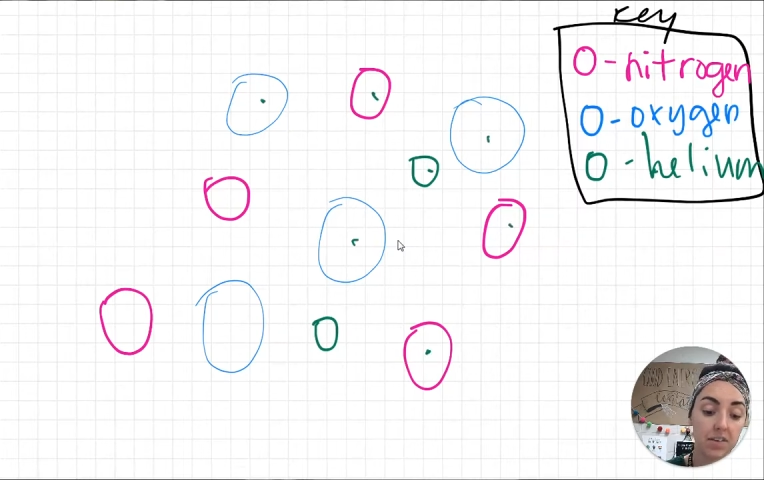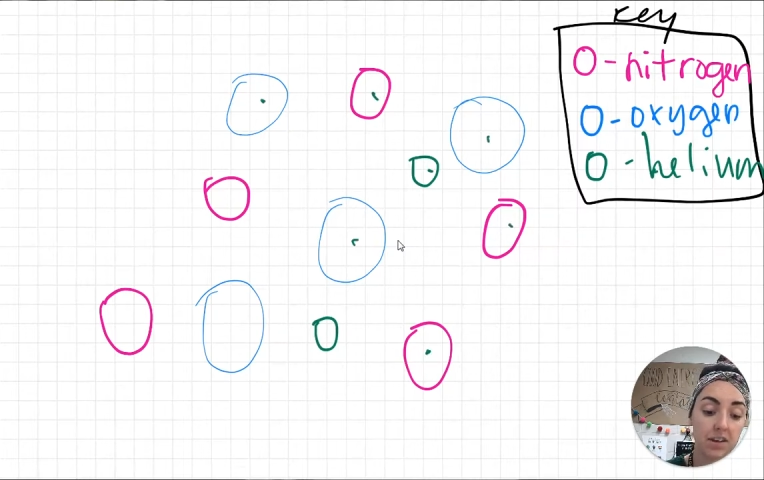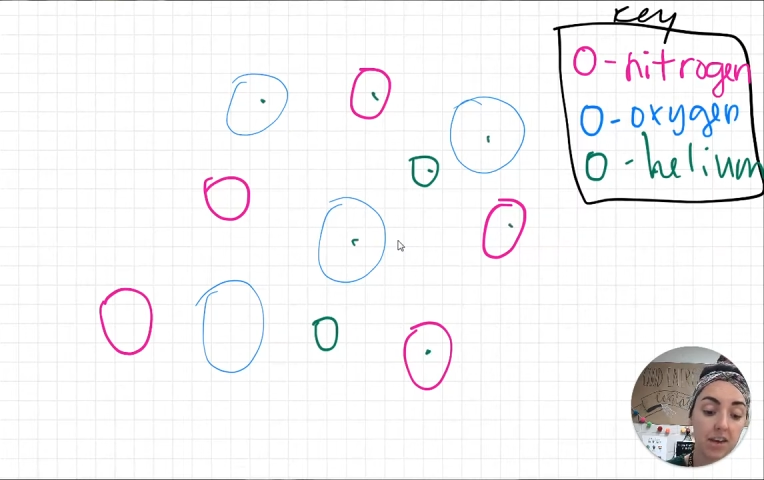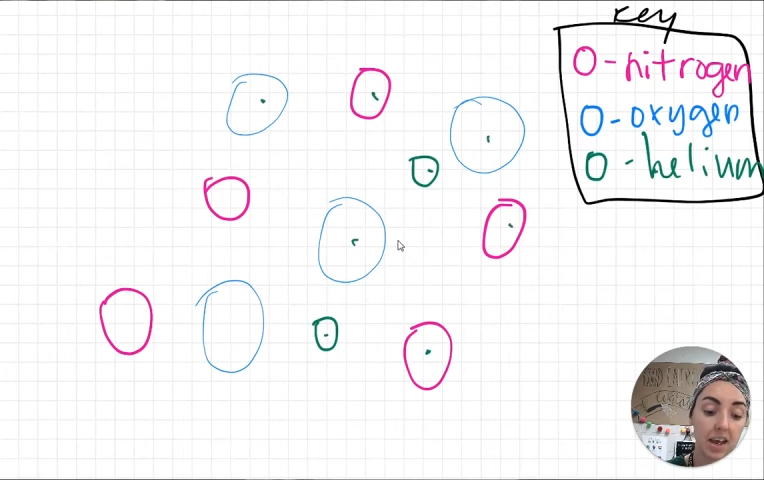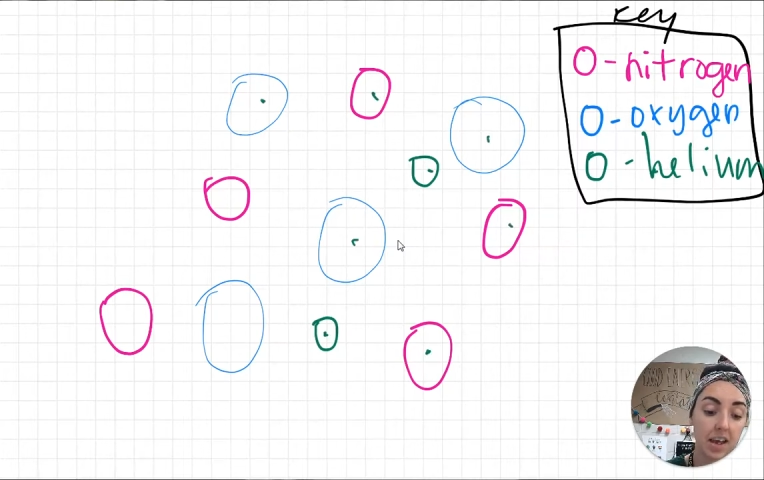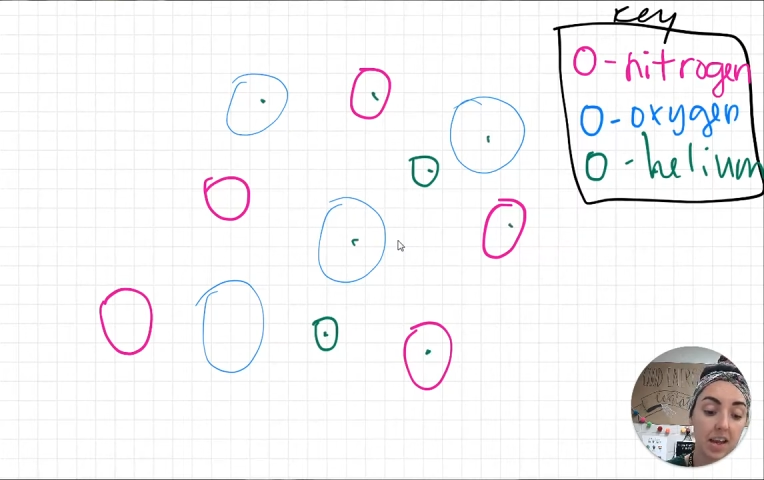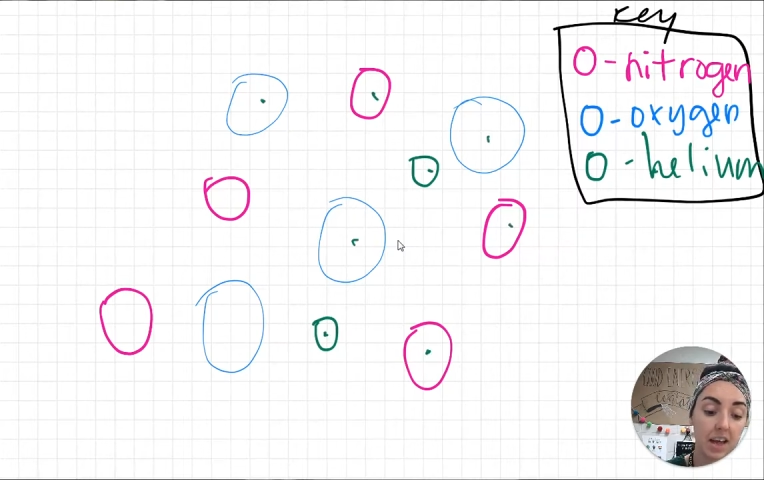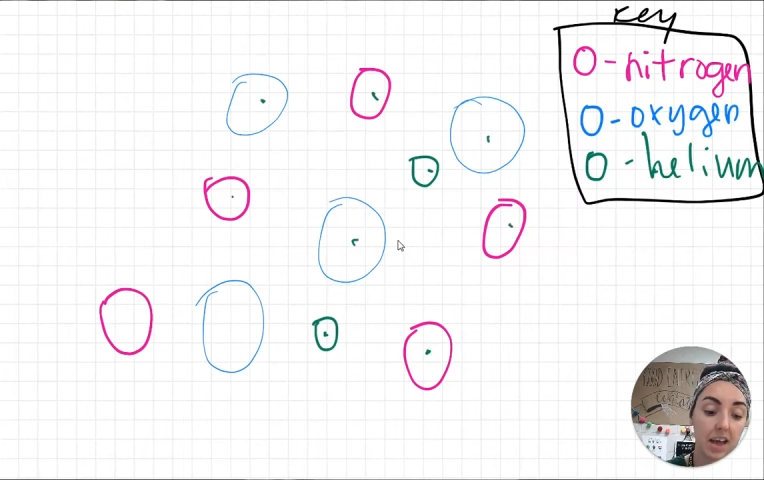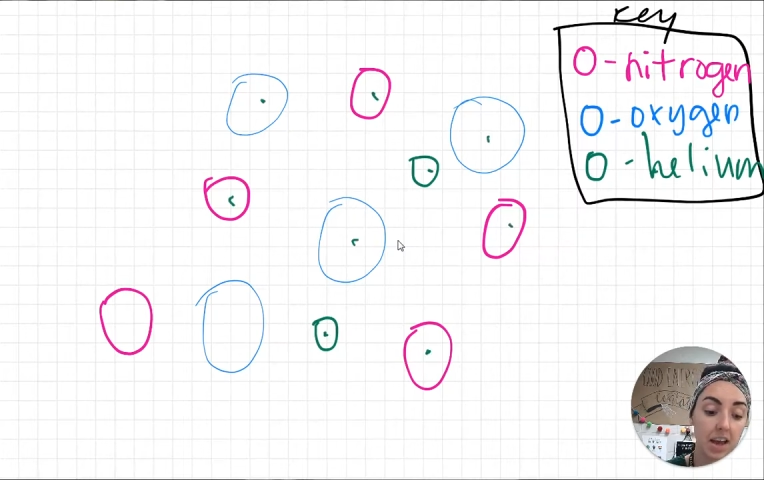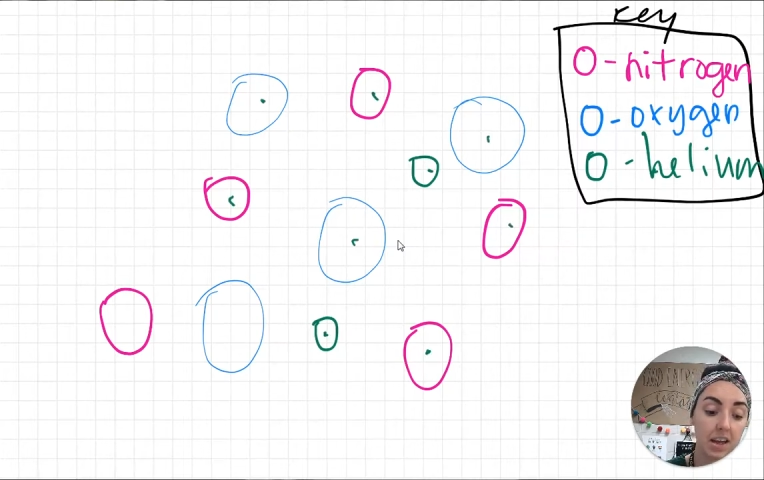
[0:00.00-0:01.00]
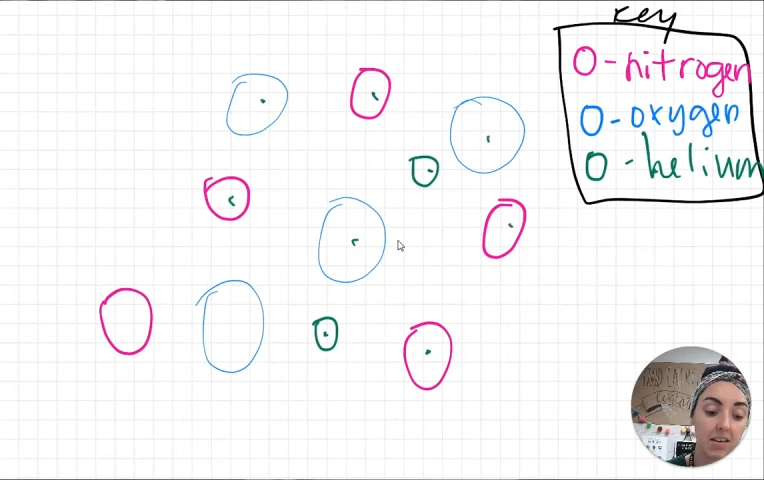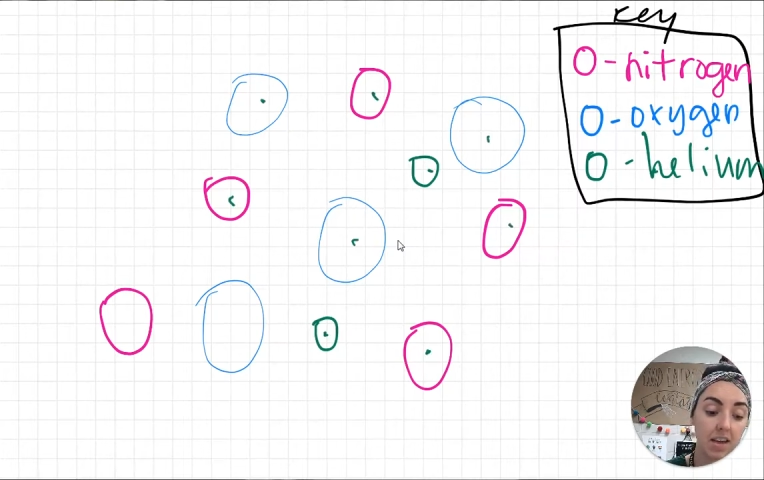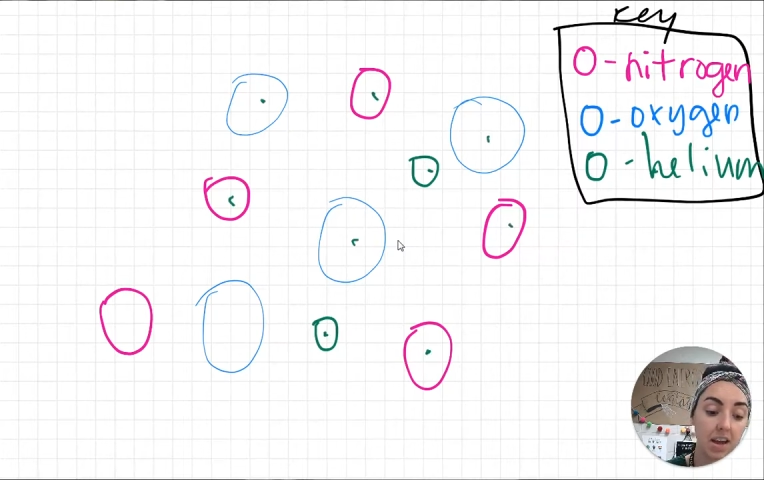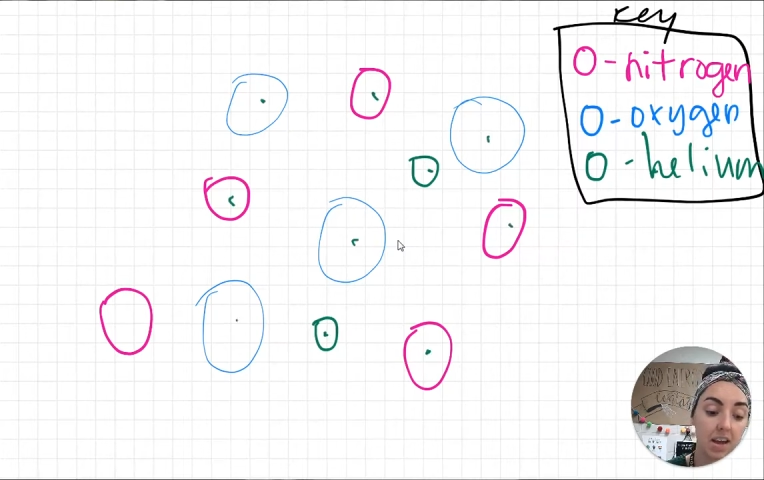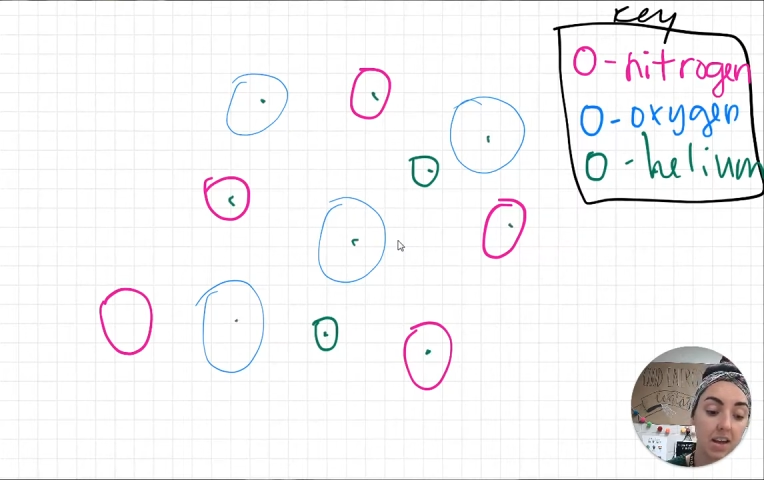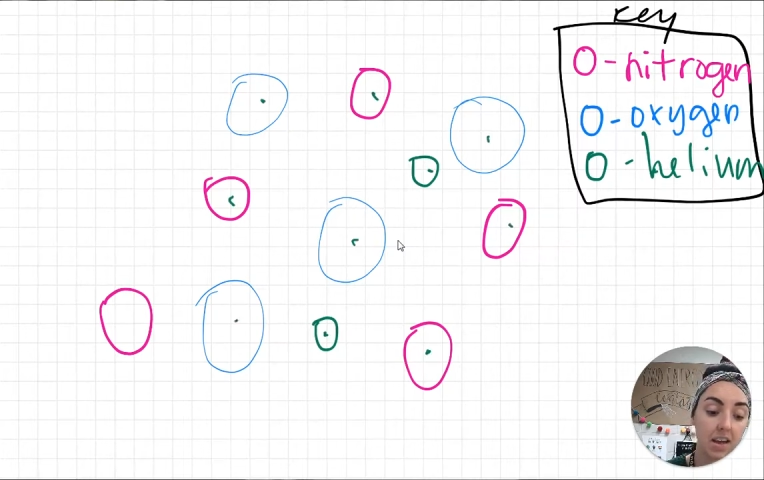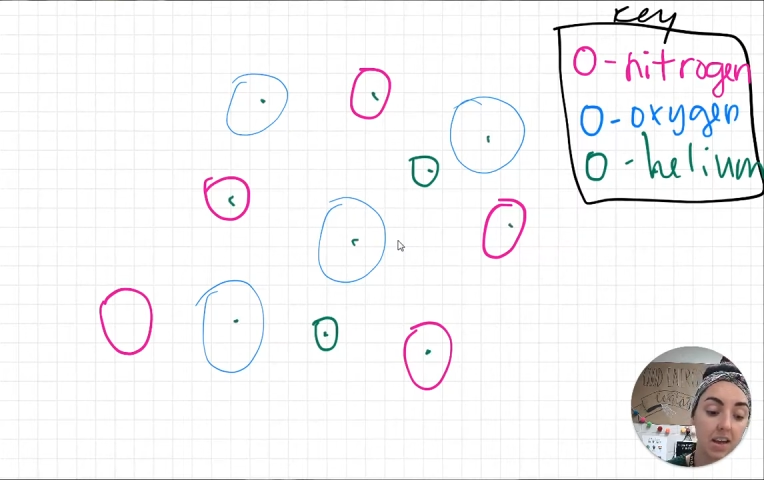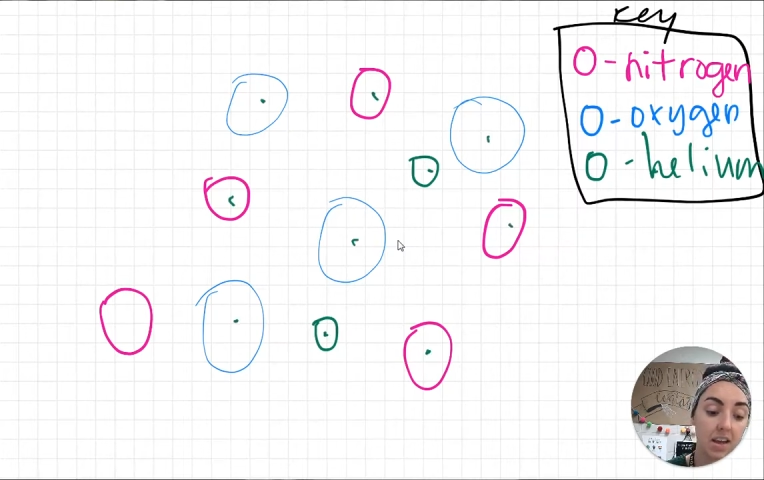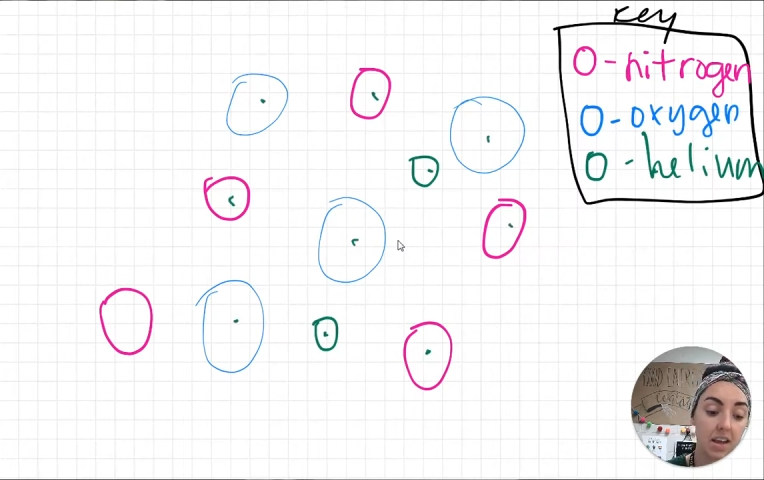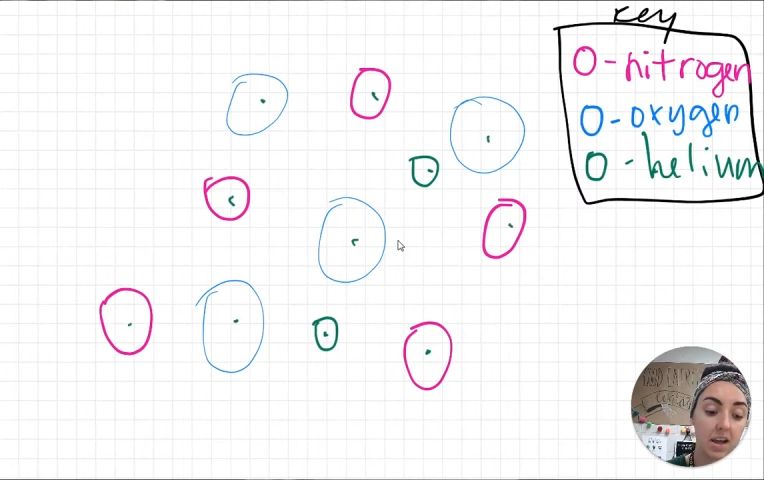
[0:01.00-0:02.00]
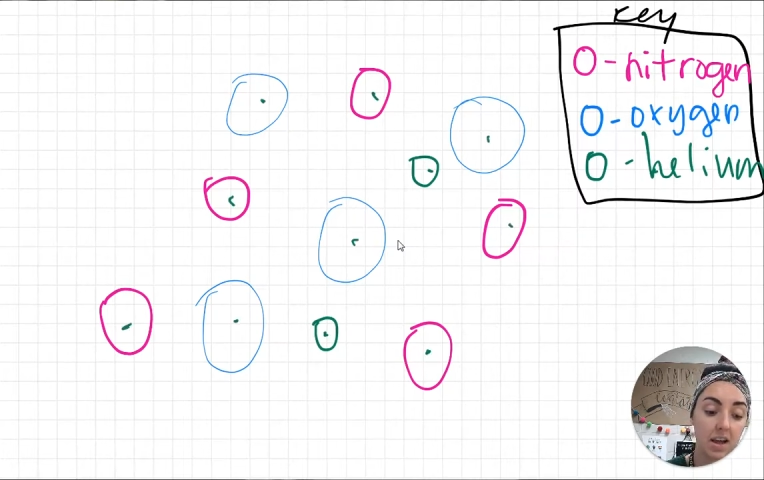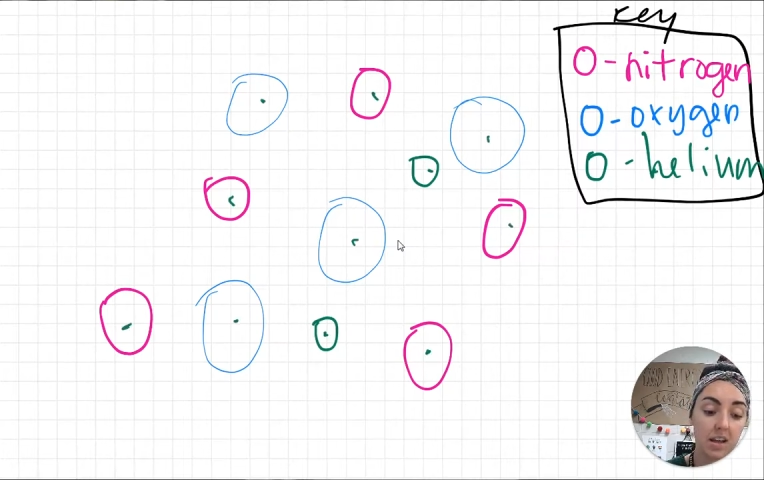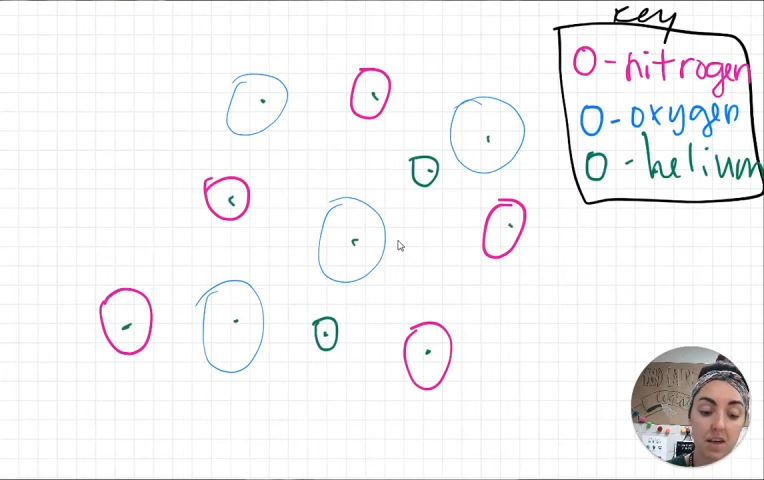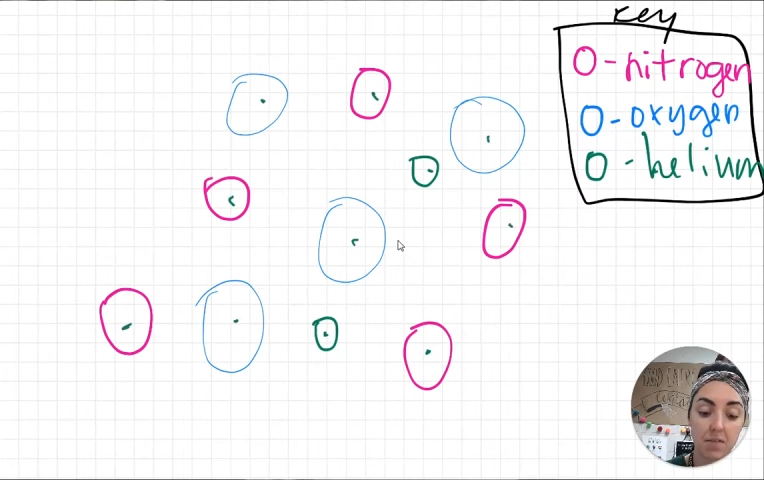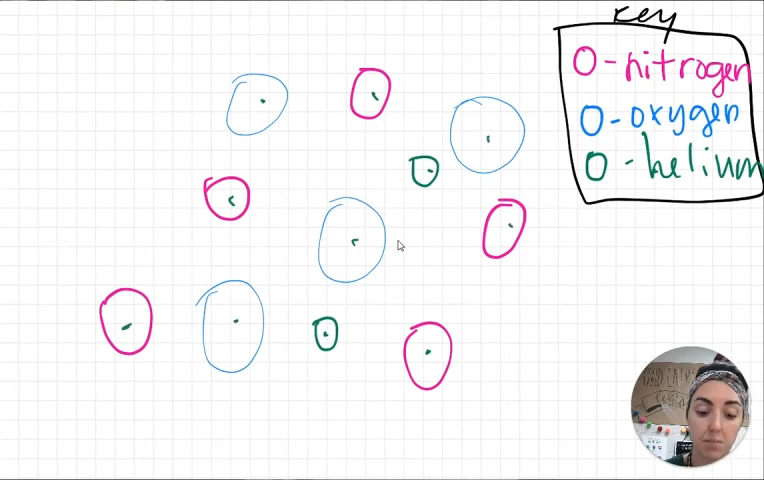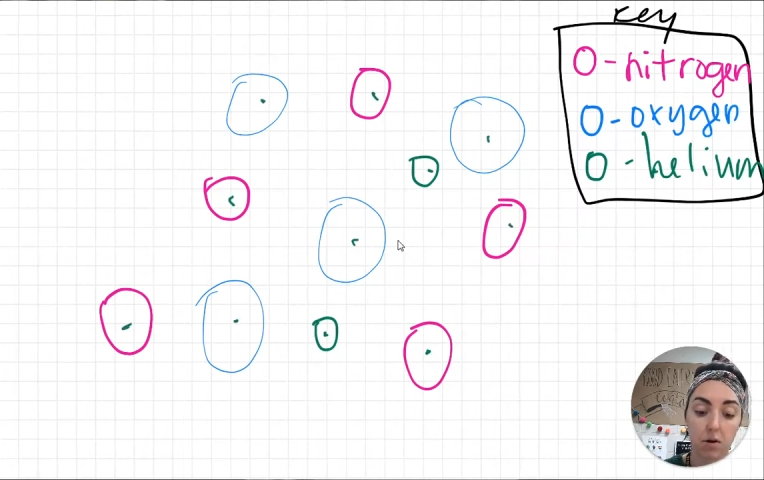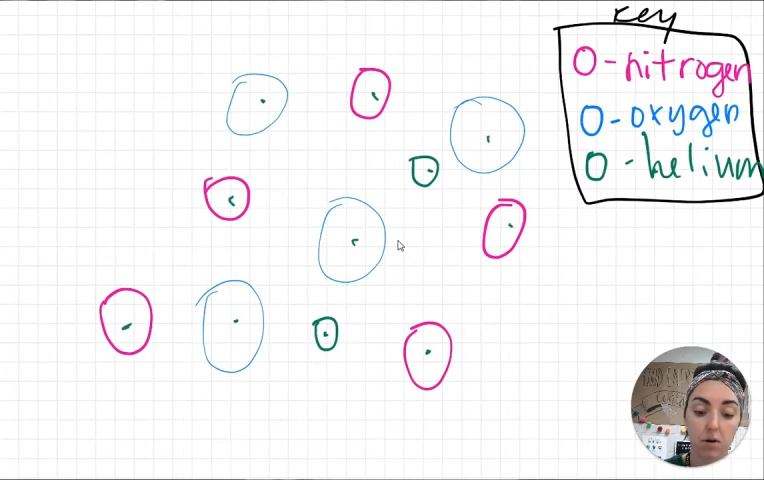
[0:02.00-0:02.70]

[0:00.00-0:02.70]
9, 10, 11 particles.